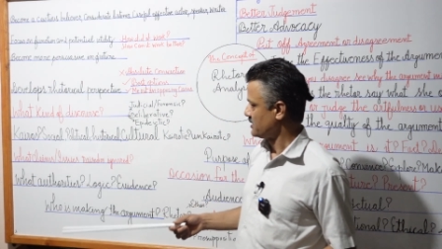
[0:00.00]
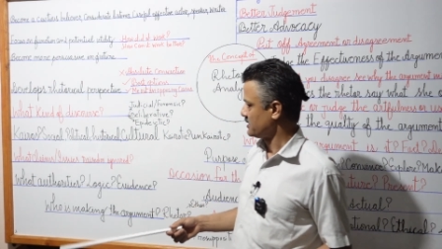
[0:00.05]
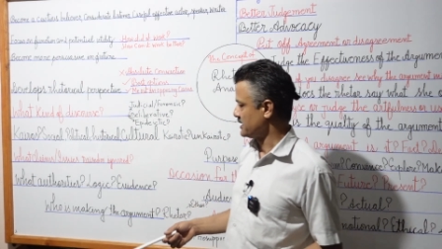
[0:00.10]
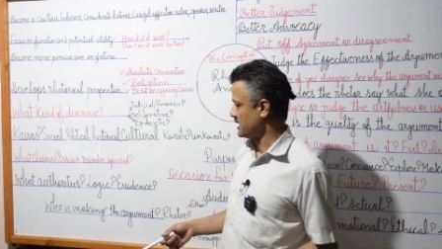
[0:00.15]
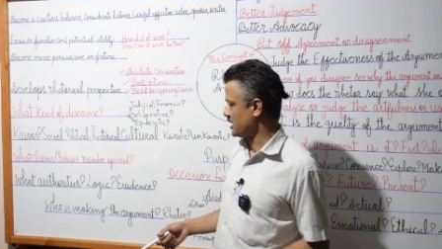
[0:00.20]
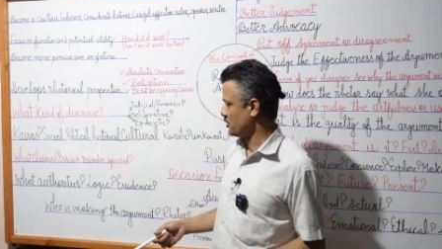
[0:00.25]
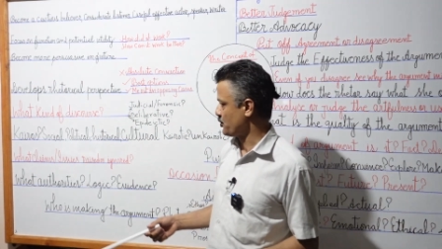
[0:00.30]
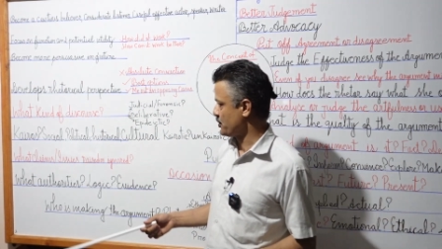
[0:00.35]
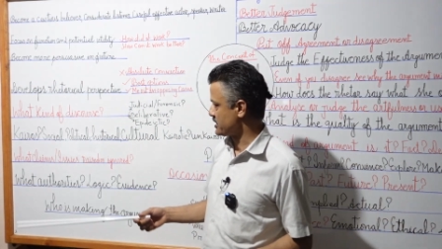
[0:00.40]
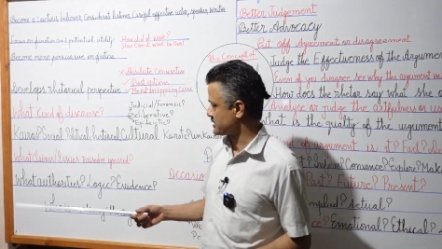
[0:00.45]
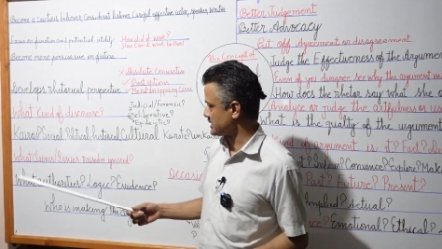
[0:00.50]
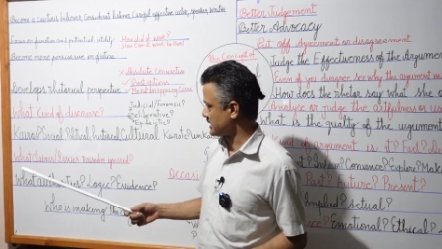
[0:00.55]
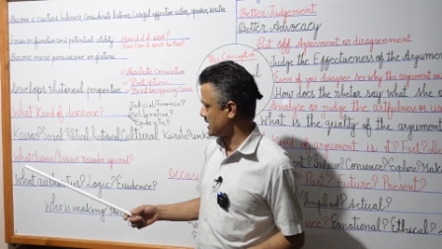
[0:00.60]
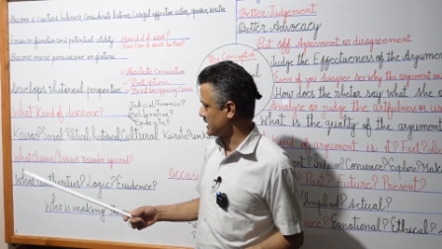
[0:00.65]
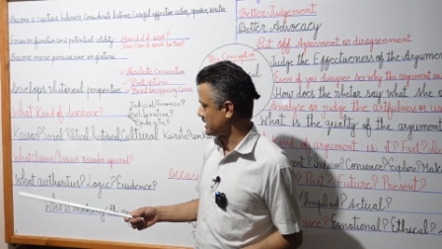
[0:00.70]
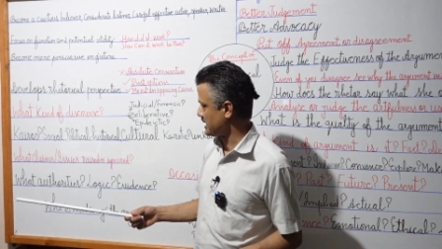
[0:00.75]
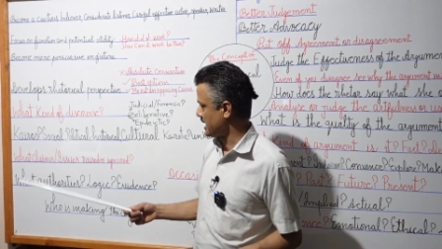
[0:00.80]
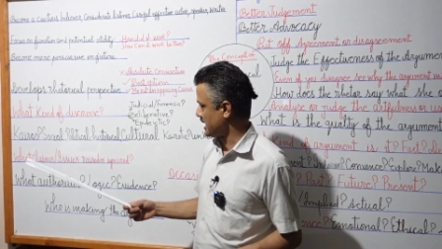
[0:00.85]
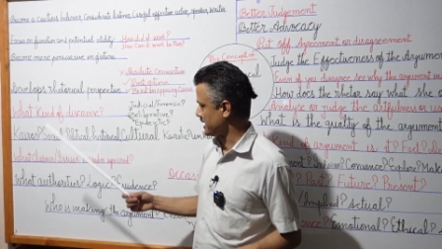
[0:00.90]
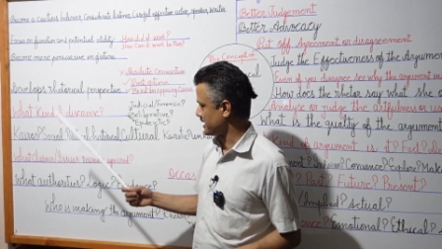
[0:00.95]
Then we
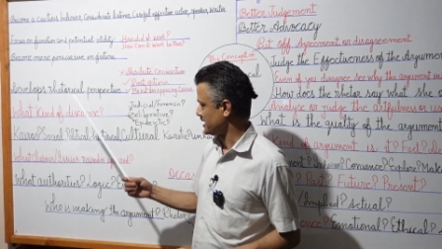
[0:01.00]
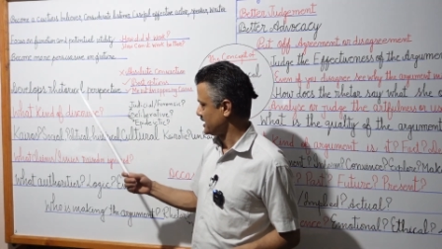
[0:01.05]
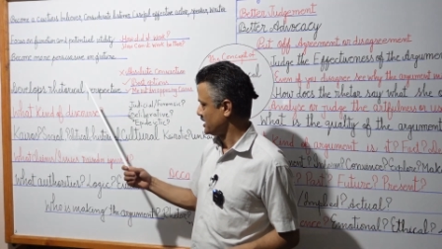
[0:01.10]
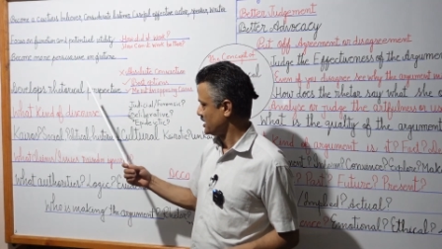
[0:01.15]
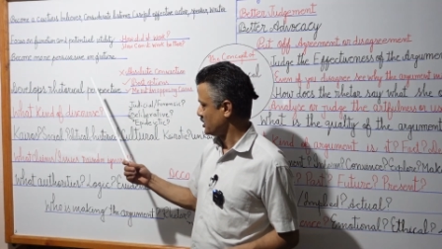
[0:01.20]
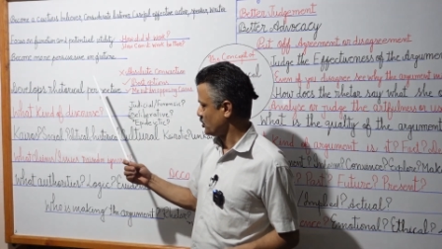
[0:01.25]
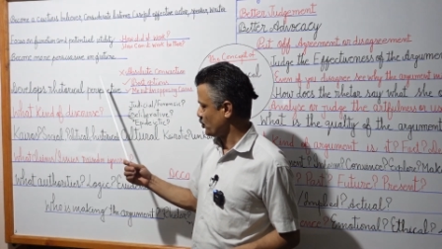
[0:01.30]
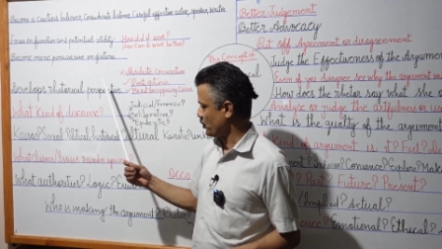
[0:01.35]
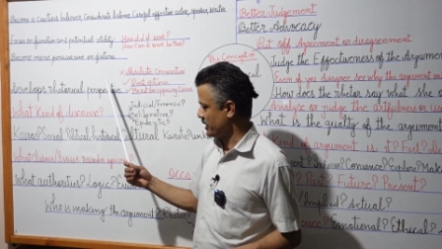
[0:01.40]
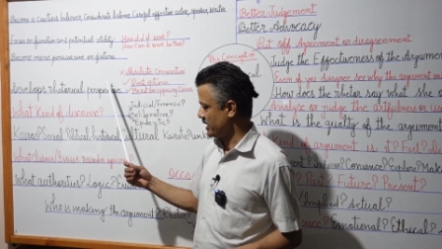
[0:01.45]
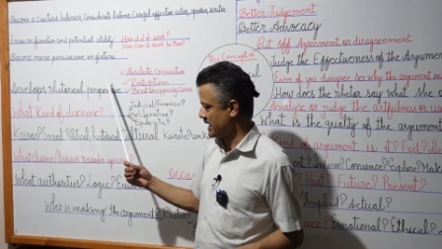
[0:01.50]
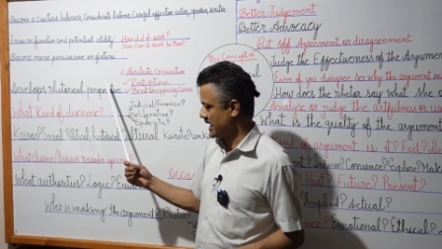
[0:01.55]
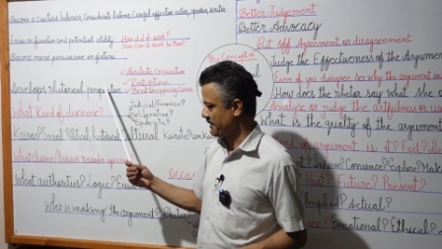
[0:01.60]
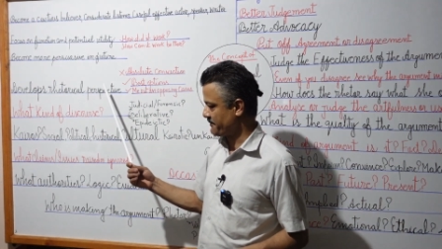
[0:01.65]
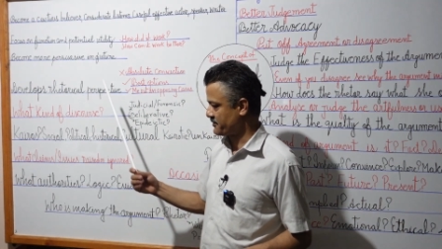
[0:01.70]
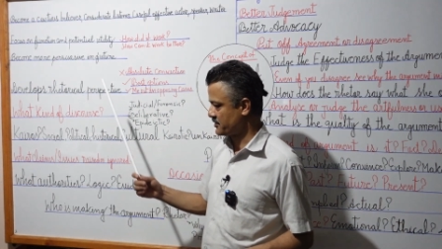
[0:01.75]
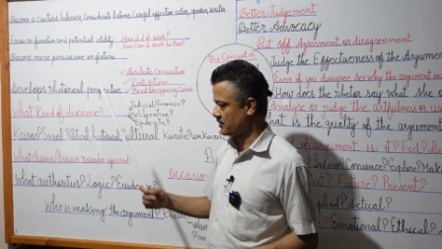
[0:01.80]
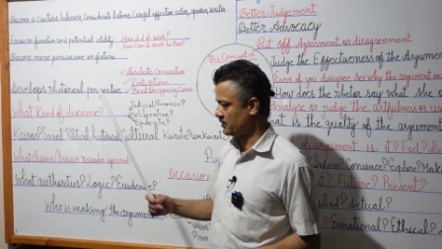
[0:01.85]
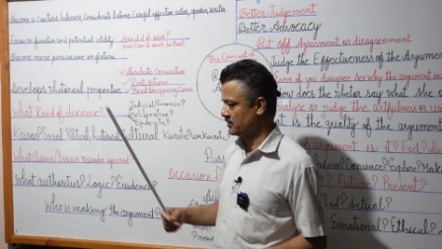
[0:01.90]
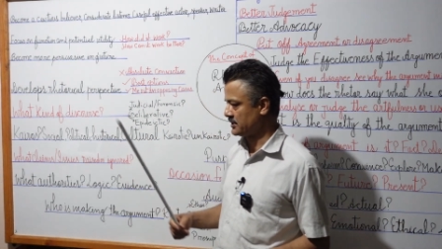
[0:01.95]
said that we
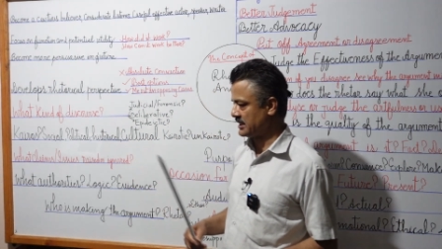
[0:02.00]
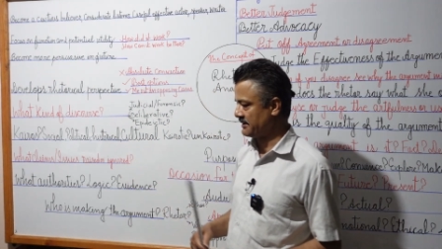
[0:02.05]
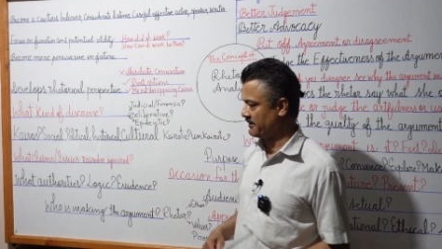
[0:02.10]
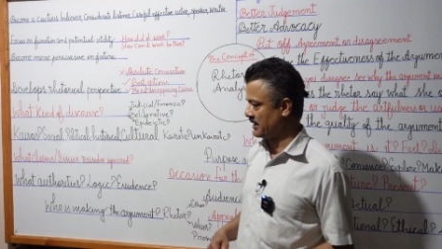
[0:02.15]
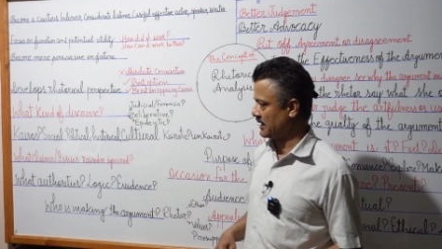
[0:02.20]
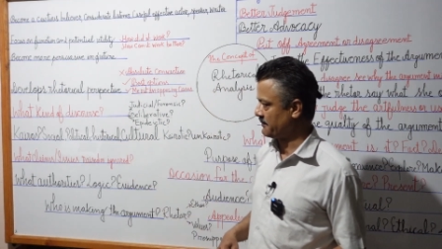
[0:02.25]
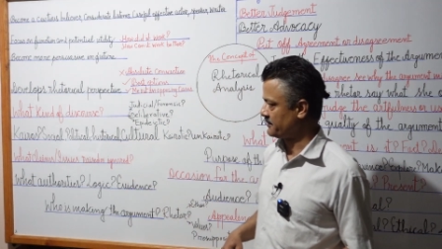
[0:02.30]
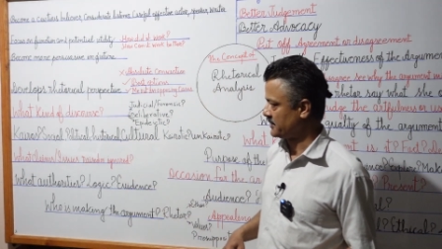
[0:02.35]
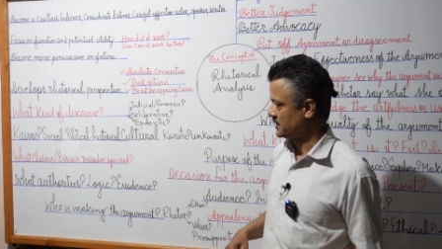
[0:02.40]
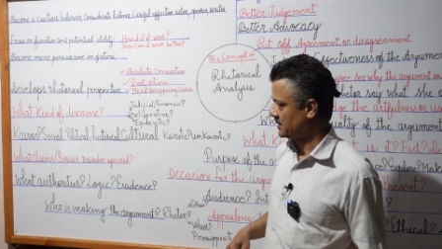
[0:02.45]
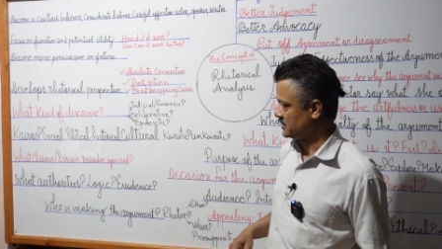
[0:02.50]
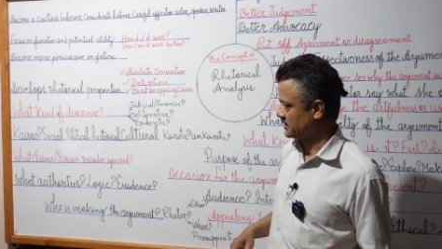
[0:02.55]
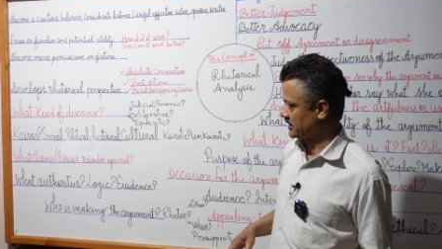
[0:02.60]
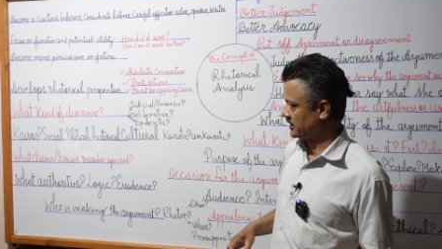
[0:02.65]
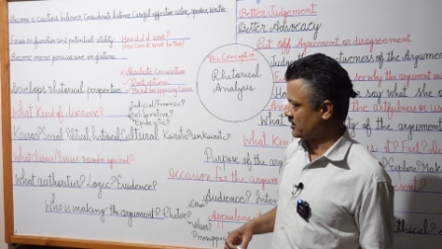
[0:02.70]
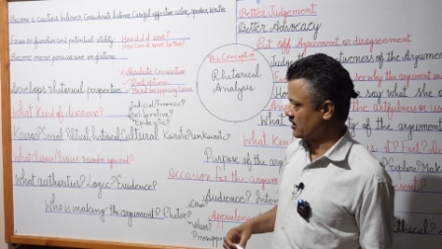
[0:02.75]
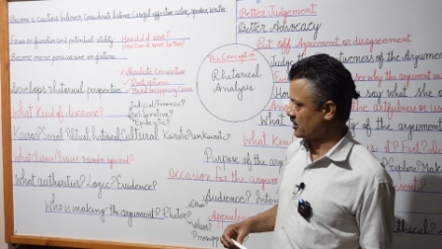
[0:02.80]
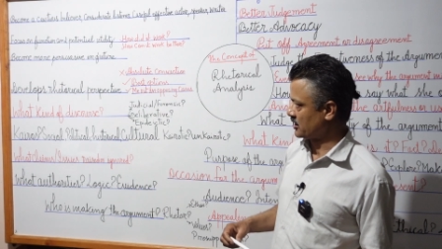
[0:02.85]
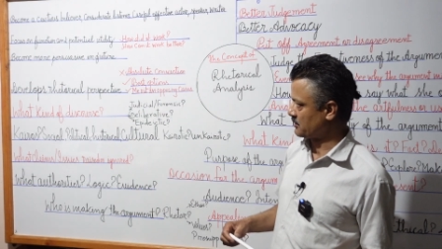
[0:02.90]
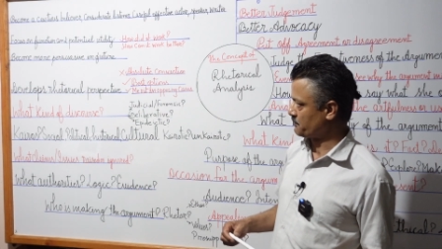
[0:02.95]
have to develop
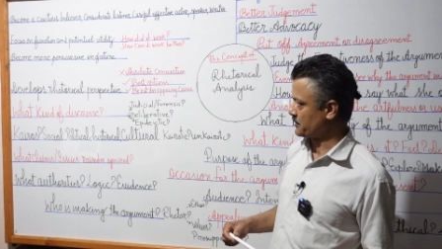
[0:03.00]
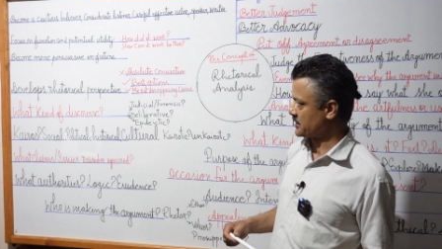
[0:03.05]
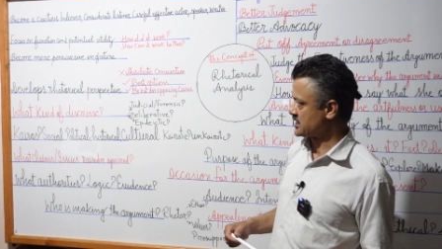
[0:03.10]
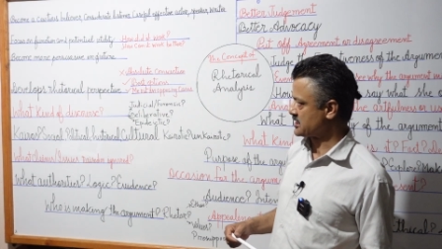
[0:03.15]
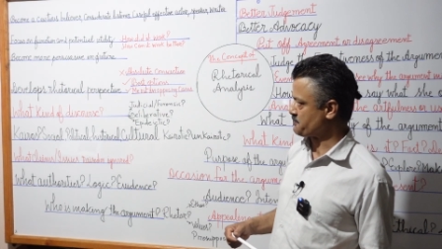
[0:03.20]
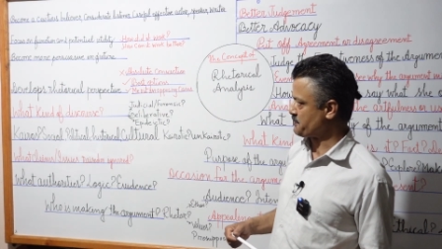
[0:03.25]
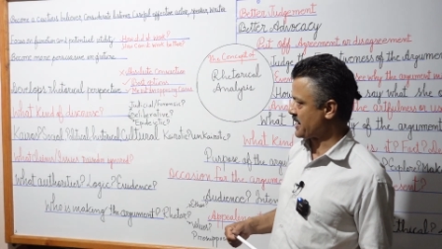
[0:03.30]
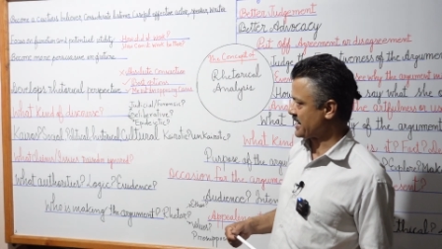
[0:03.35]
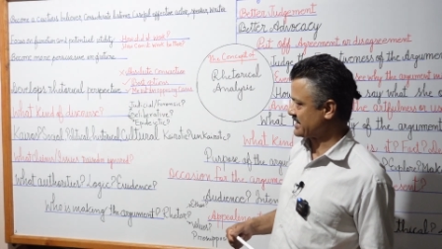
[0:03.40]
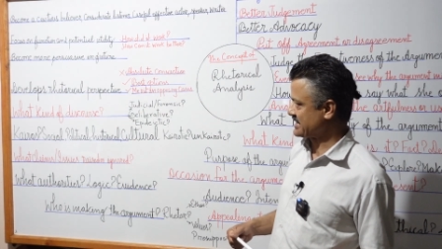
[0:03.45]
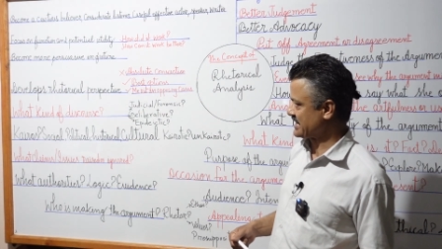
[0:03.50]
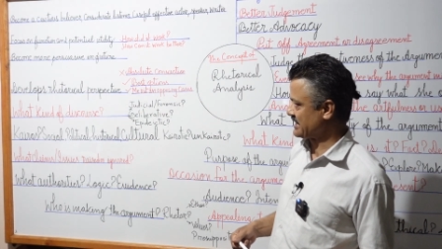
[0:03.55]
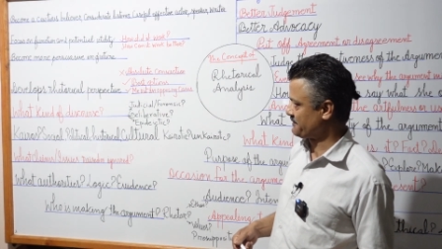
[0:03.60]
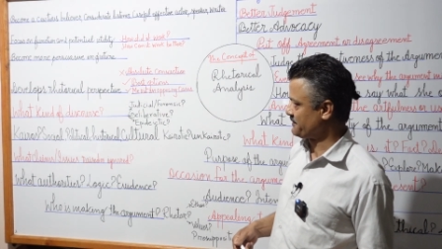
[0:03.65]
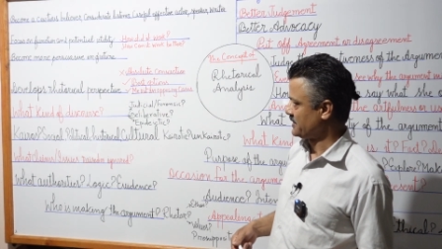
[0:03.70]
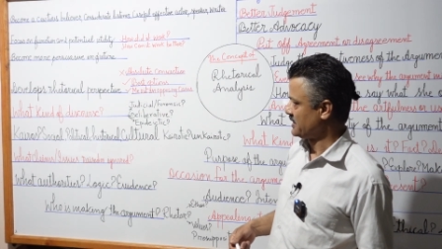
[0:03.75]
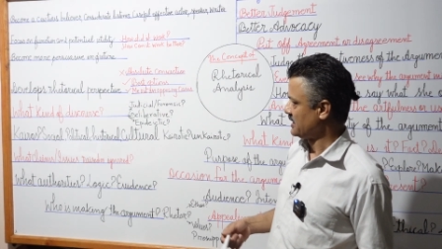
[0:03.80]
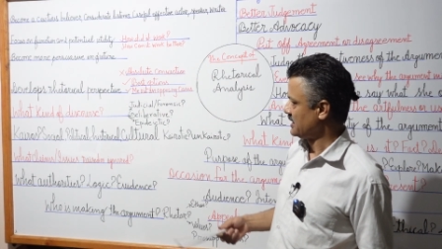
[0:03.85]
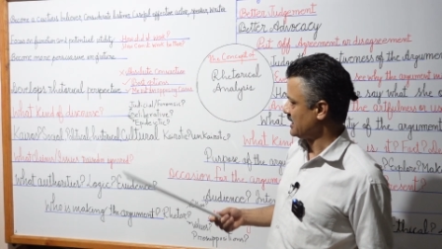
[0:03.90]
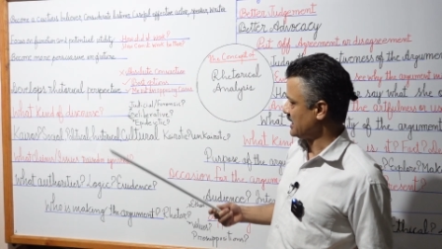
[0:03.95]
rhetorical perspective,